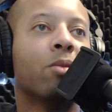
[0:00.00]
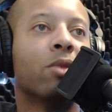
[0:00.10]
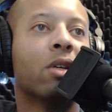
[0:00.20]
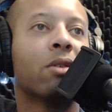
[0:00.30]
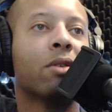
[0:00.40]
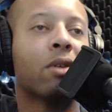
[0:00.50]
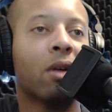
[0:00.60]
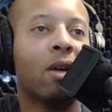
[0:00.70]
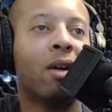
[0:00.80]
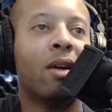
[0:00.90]
Zucker.
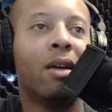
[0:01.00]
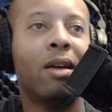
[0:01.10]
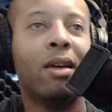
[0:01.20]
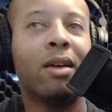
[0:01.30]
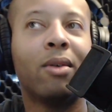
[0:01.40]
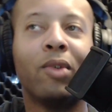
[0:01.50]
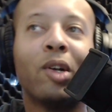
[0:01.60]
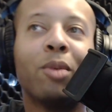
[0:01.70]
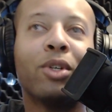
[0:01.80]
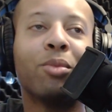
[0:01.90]
Very
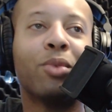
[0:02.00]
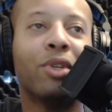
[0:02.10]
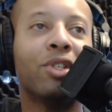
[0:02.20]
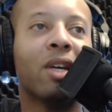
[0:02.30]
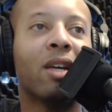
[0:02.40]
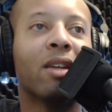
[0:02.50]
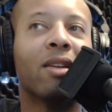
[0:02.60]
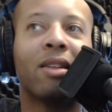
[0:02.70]
much appreciated.